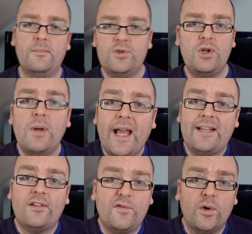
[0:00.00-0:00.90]

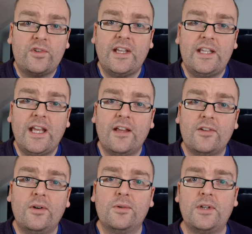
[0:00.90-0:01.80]
Juliet is 14 years
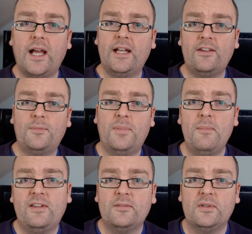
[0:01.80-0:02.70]
old and it's
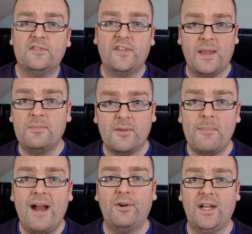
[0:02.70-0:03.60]
permissible for them to
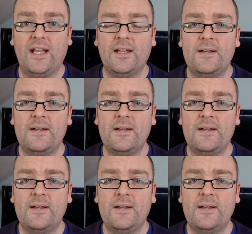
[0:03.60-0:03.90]
marry.